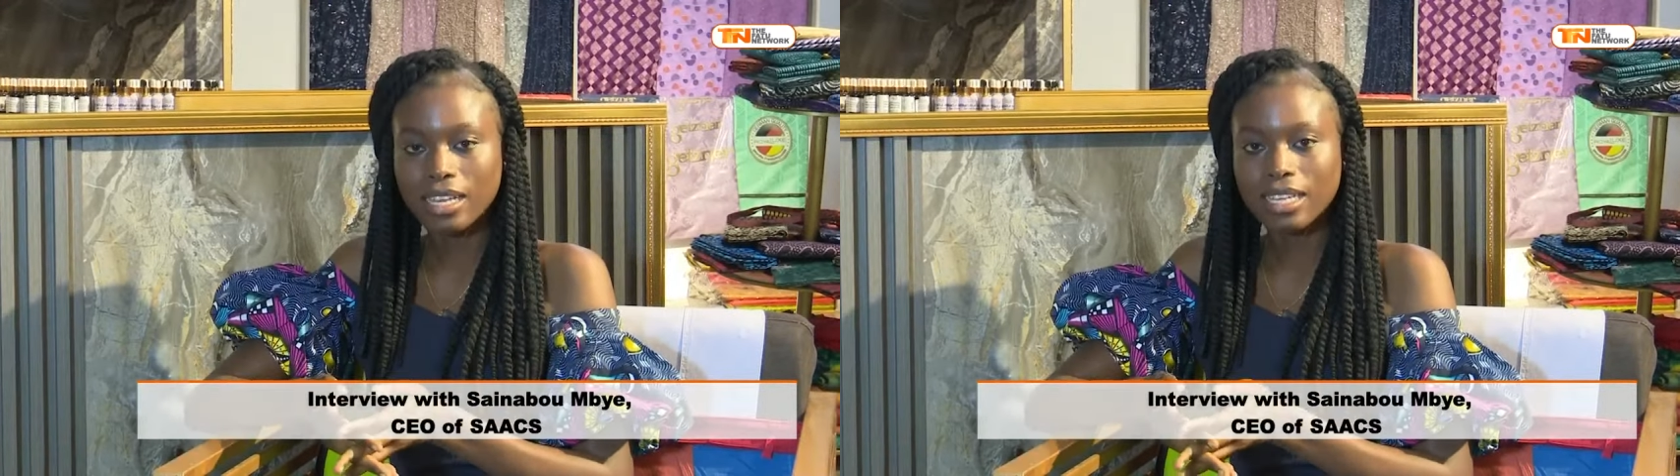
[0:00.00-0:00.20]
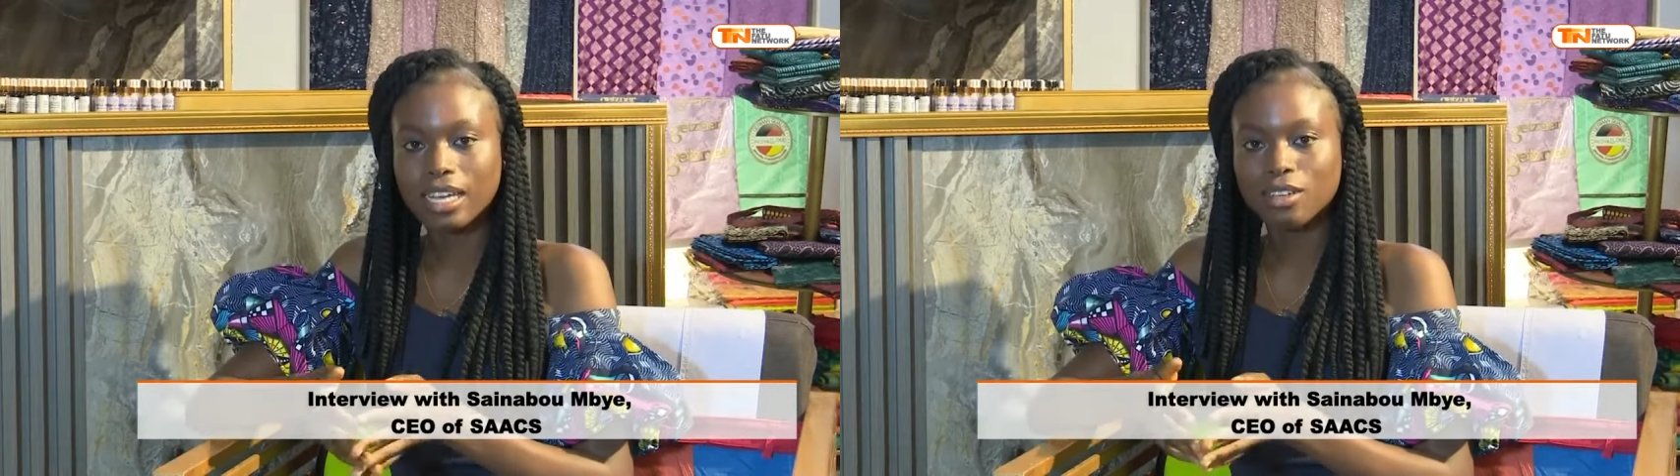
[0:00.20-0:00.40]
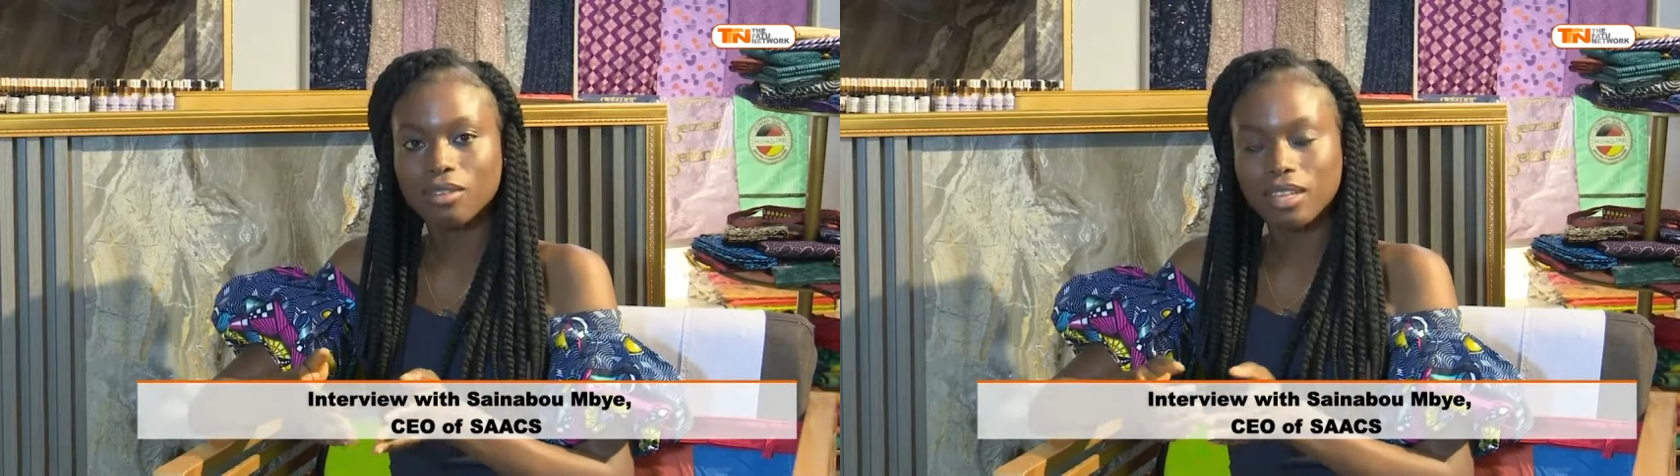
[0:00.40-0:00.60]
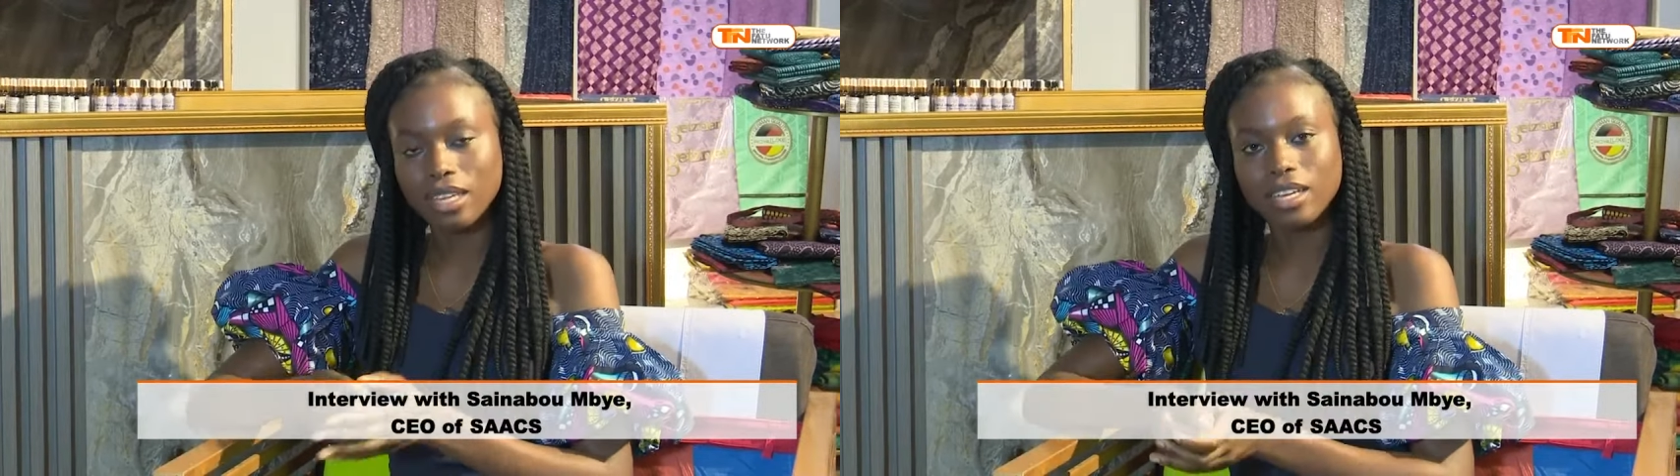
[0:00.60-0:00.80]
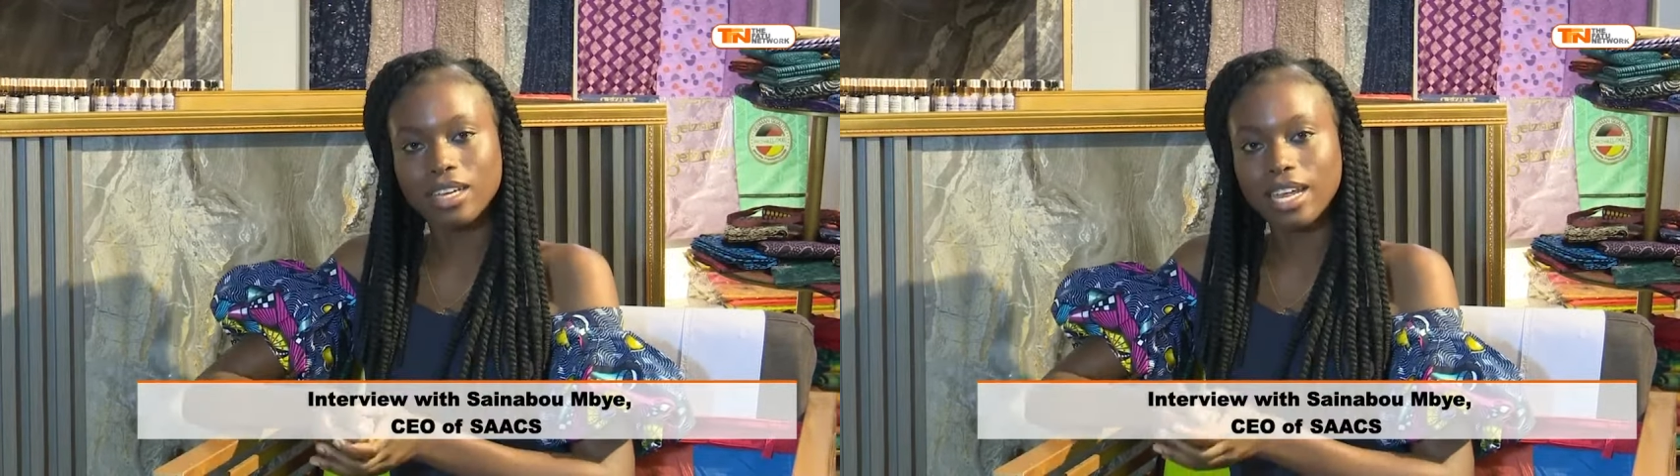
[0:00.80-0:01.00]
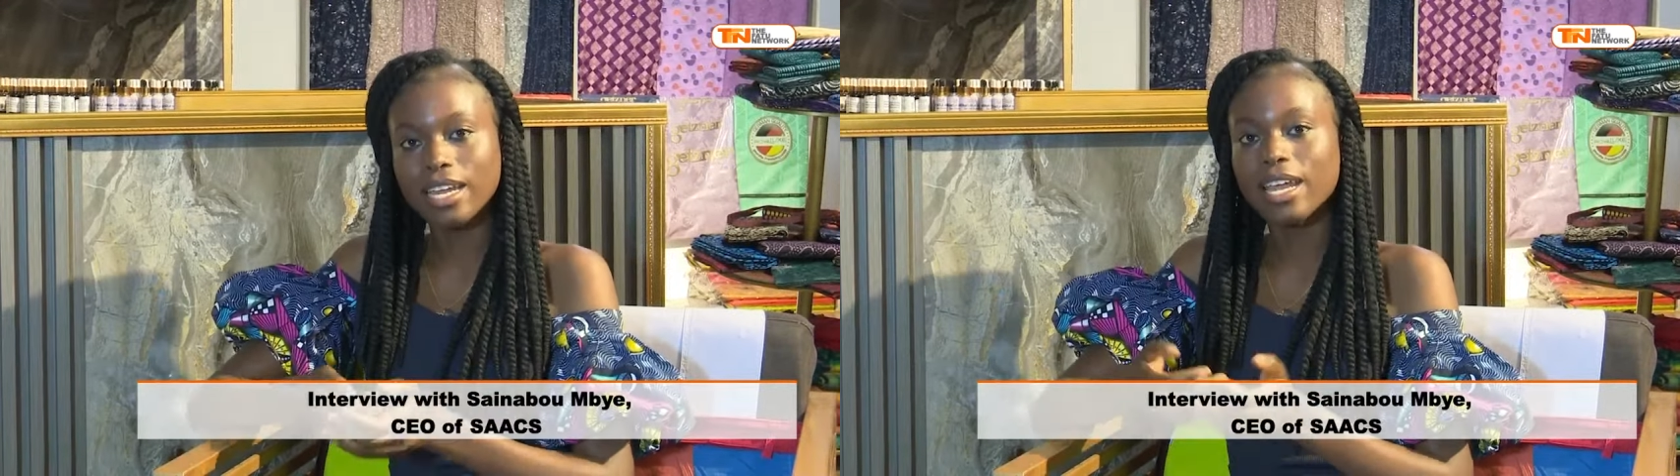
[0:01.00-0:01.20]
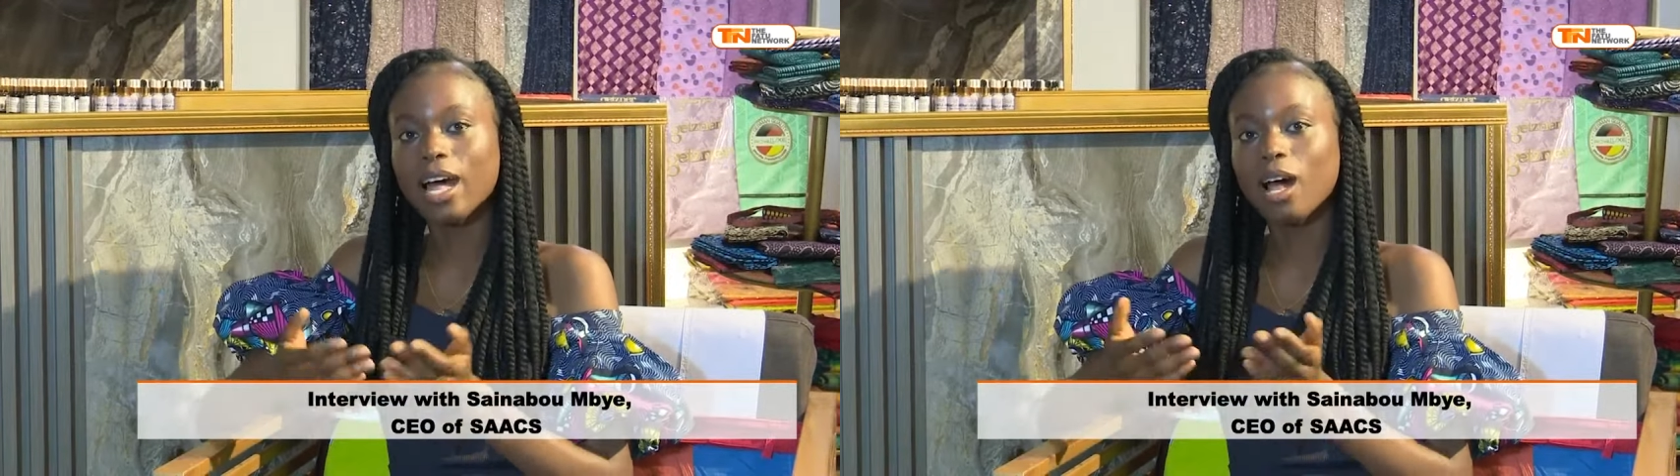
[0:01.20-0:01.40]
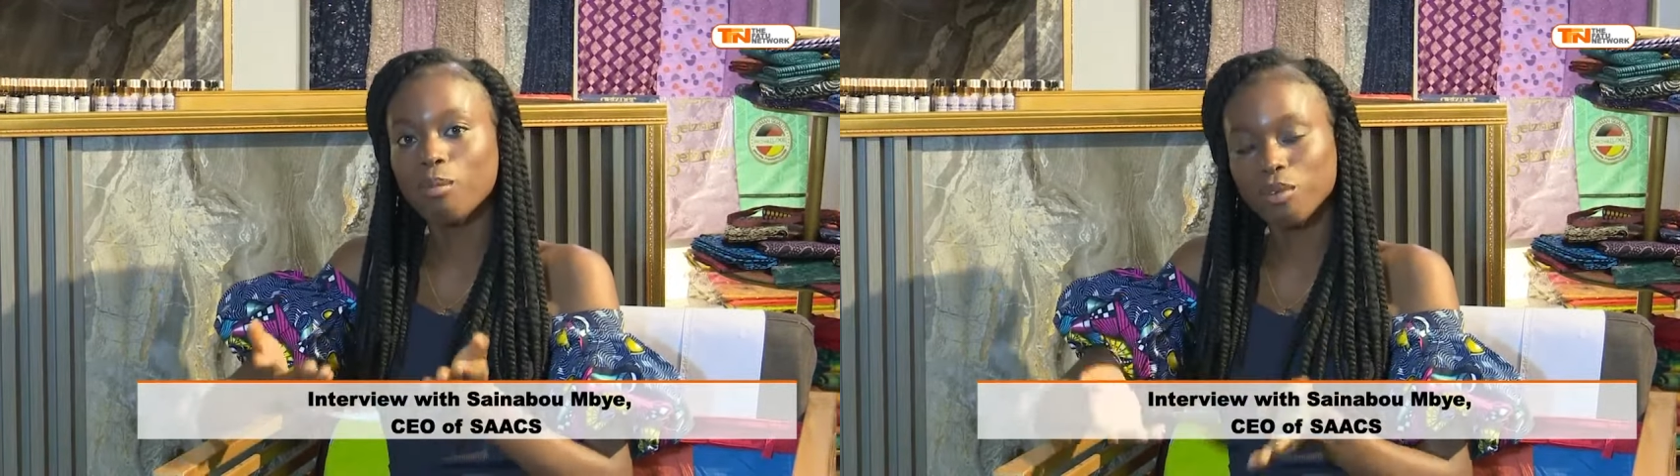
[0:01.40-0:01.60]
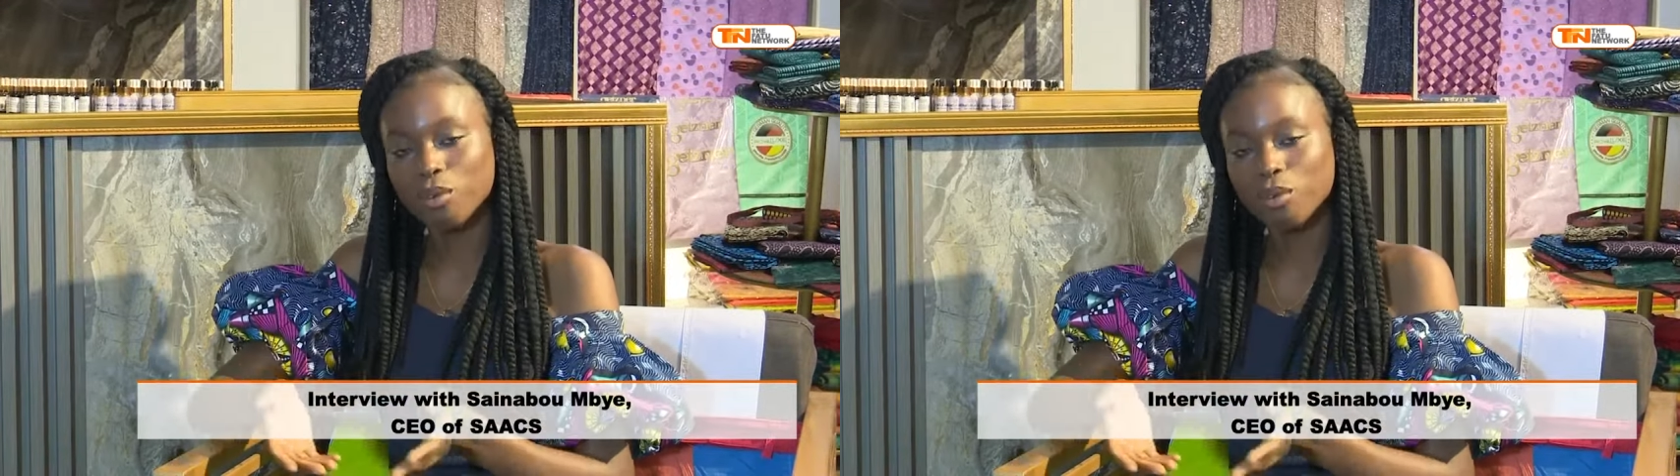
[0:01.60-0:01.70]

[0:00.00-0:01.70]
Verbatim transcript: that you think can help